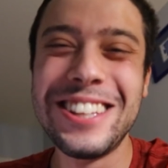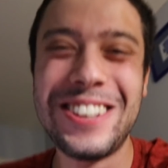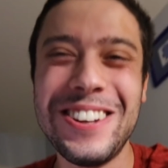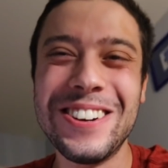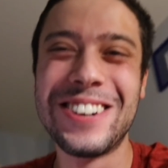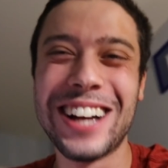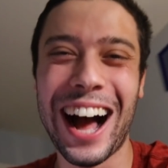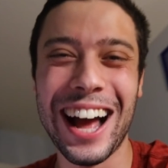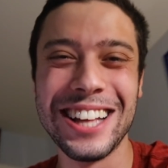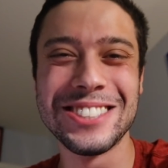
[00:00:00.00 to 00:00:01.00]
You
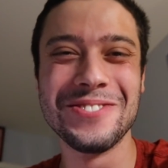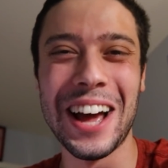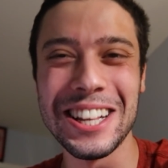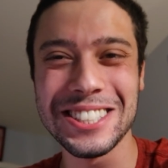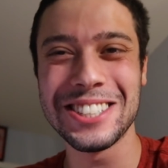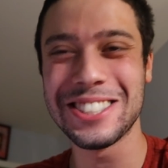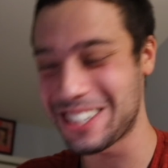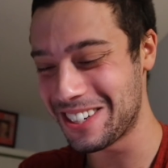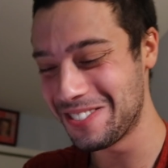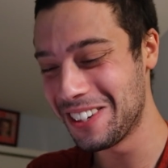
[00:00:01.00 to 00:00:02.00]
guys messaged
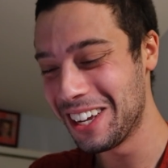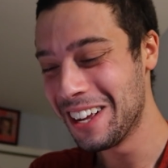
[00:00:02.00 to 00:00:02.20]
him?